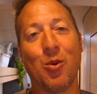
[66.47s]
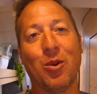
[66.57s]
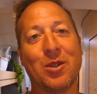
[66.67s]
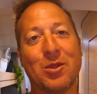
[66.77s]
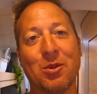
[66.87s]

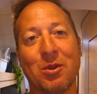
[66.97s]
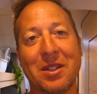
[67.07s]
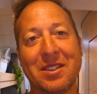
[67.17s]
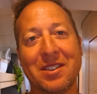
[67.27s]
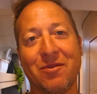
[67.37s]
horror
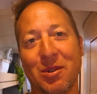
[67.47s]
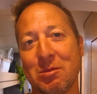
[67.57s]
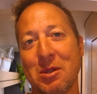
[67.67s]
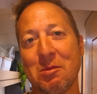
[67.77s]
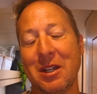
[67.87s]
stories
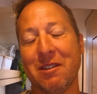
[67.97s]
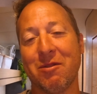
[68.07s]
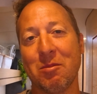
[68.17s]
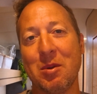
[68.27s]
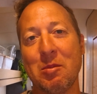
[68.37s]
from so many
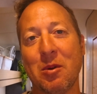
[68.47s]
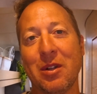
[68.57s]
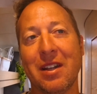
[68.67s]
different people.